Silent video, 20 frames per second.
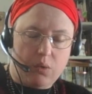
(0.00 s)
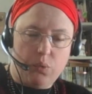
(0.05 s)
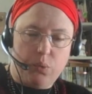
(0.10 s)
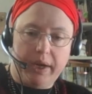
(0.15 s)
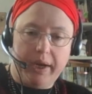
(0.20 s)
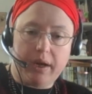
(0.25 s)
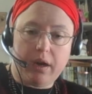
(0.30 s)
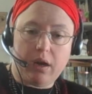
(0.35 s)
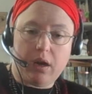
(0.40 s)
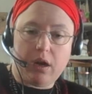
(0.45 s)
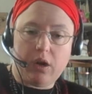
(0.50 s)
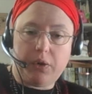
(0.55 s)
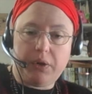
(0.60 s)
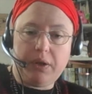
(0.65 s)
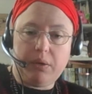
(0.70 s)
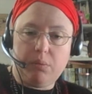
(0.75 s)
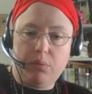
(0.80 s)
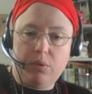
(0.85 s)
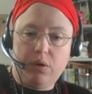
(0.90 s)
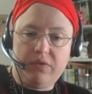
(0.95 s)
We are
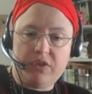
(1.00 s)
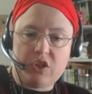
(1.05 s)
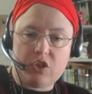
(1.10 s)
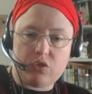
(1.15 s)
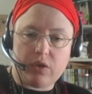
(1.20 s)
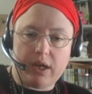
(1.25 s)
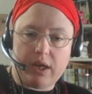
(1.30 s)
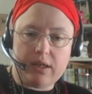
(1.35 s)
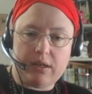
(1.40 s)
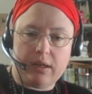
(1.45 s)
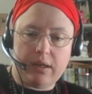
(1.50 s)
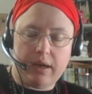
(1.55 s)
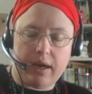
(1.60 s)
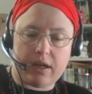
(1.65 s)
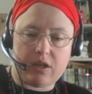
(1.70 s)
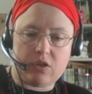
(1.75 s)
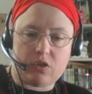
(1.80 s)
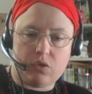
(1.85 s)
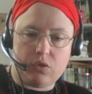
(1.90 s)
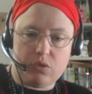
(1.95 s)
going to move straight to the
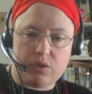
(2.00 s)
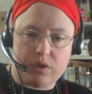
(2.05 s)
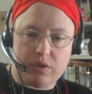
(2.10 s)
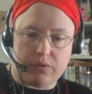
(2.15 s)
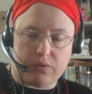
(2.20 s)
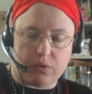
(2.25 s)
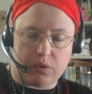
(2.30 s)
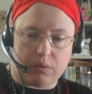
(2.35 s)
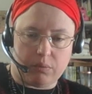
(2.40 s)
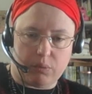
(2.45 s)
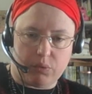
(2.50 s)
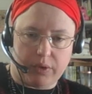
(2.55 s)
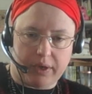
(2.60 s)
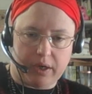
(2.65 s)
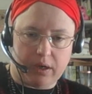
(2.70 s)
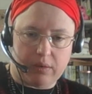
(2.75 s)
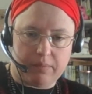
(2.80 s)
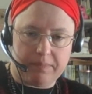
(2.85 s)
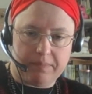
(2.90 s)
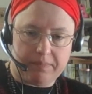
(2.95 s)
next cruciform
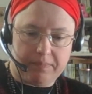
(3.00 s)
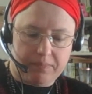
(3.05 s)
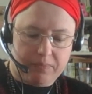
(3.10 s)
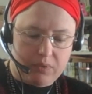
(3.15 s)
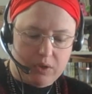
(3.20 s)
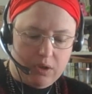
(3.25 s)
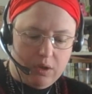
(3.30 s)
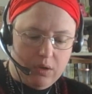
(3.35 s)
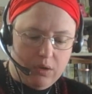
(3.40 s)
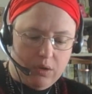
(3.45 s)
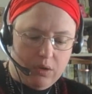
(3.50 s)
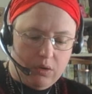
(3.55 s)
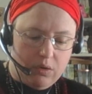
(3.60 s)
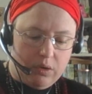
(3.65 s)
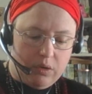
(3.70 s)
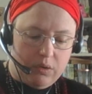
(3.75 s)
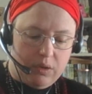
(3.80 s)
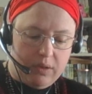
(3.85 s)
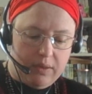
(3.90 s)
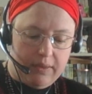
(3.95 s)
prayer.
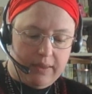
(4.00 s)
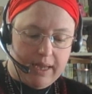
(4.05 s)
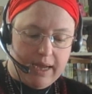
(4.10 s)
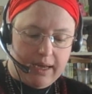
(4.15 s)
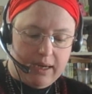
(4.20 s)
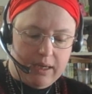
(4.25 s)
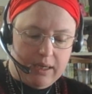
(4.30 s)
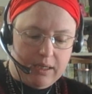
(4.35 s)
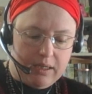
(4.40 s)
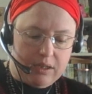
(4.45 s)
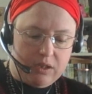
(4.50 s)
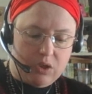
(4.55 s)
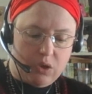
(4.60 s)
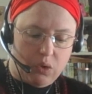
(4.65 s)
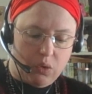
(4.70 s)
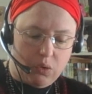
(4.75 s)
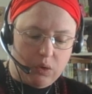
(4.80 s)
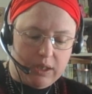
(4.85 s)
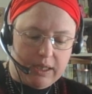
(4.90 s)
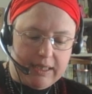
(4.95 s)
That is,
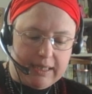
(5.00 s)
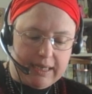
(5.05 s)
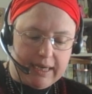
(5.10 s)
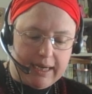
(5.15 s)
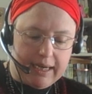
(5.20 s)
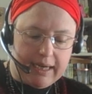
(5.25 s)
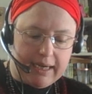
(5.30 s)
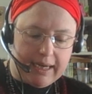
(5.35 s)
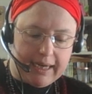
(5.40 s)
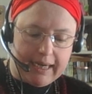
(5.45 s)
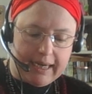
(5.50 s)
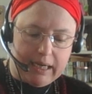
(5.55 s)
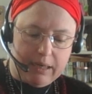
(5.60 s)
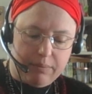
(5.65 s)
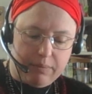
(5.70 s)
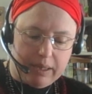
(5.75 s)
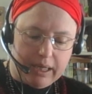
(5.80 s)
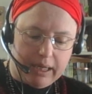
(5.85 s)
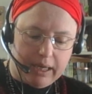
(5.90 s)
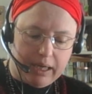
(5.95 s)
Holy Dea, high and
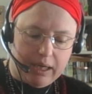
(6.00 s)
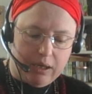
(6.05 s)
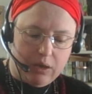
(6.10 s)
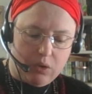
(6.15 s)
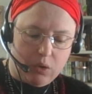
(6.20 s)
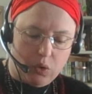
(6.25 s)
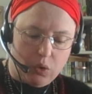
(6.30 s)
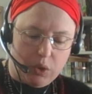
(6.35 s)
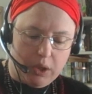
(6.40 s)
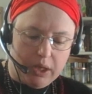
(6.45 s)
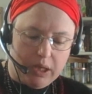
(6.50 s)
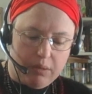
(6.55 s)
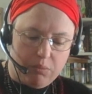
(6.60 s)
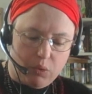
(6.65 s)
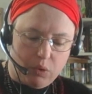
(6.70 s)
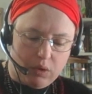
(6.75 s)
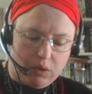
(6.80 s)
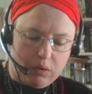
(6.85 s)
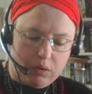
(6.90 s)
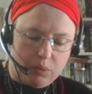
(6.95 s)
mighty, Holy
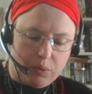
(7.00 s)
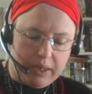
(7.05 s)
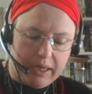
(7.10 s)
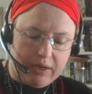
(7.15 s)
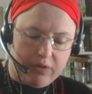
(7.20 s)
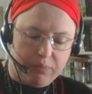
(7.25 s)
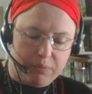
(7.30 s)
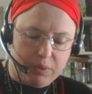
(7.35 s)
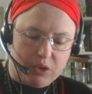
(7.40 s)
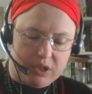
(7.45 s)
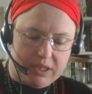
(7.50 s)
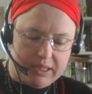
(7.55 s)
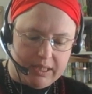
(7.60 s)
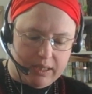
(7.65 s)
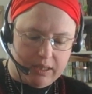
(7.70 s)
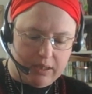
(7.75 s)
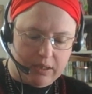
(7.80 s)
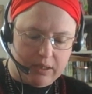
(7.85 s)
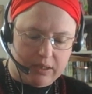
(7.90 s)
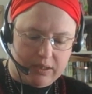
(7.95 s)
Immortal One, have mercy
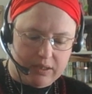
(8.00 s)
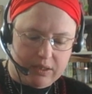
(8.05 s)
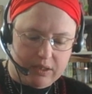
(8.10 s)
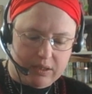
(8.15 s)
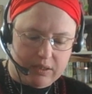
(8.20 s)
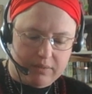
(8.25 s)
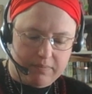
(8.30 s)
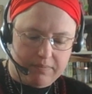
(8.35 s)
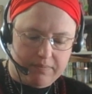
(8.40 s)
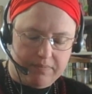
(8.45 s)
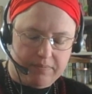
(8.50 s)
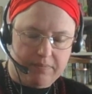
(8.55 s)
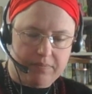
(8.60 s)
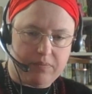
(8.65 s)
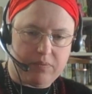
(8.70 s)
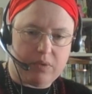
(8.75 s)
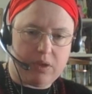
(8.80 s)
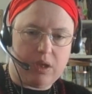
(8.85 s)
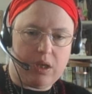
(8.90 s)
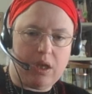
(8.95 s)
on us.
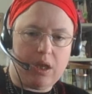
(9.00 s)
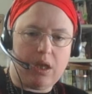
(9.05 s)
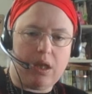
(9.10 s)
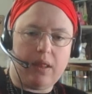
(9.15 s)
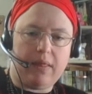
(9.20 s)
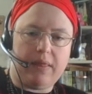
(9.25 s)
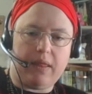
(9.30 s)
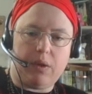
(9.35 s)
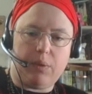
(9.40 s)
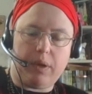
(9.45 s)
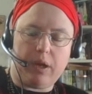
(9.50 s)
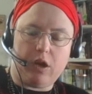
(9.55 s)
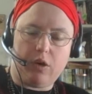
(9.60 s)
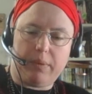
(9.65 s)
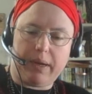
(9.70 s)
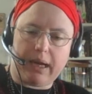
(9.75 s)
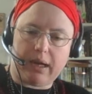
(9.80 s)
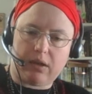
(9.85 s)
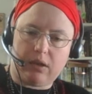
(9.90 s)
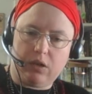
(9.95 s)
Then we go
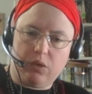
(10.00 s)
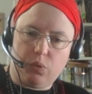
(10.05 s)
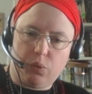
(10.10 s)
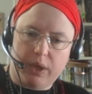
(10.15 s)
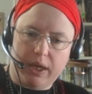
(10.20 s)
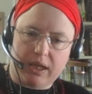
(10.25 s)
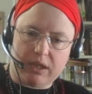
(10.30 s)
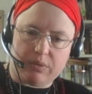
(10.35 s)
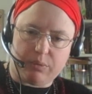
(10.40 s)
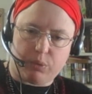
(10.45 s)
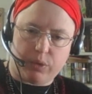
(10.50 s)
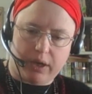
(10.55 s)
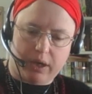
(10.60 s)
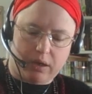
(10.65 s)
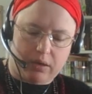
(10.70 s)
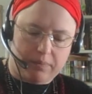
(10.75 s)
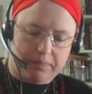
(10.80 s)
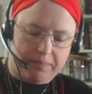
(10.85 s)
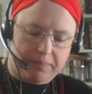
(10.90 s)
back to the week's prayer.